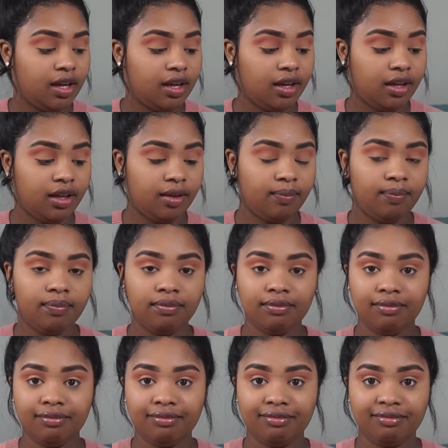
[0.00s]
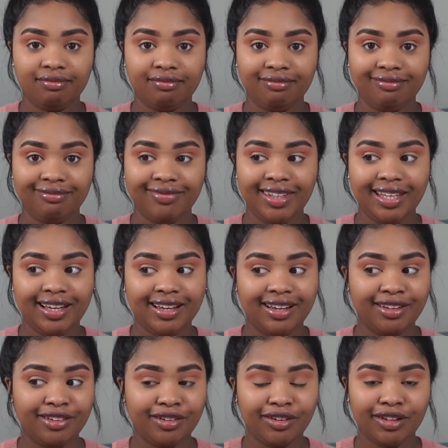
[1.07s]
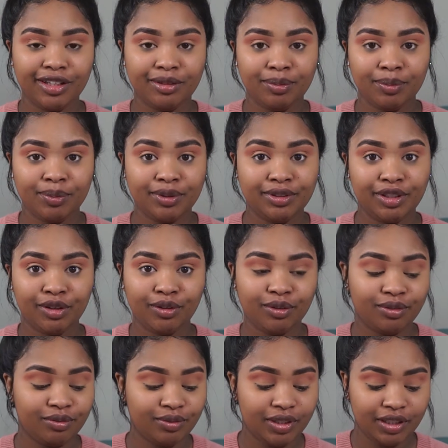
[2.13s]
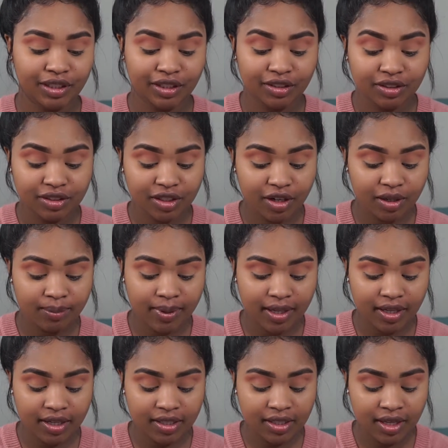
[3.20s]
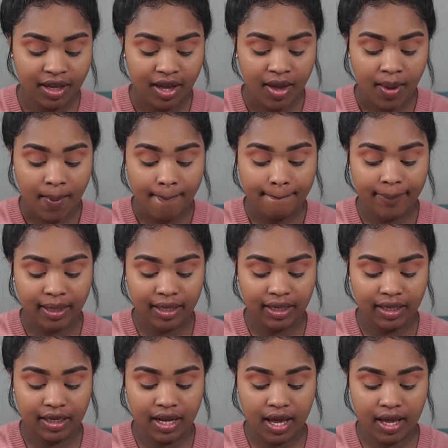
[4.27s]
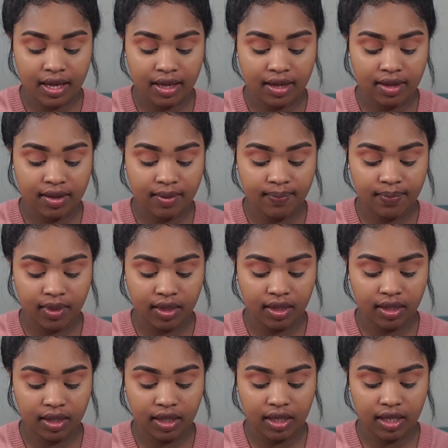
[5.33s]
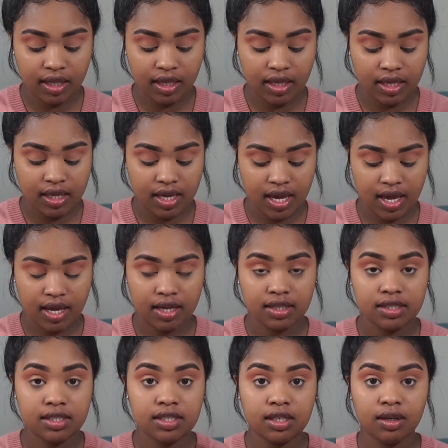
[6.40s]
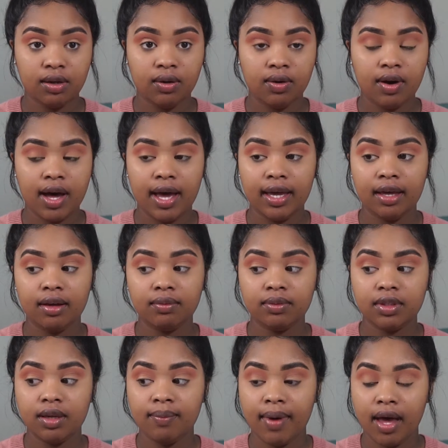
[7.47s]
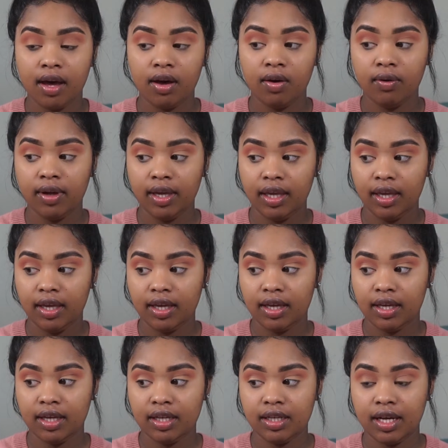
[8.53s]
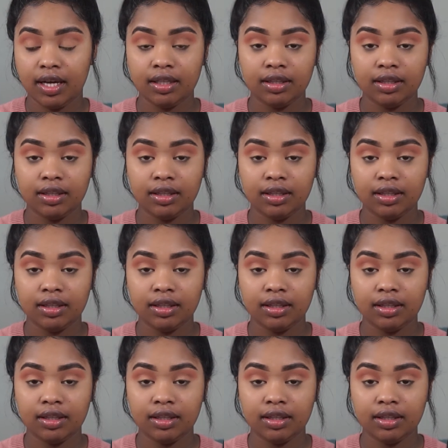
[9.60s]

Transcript: Um, yeah, I know a lot of people don't really use Arbonne, but um, yeah, so I helped them out and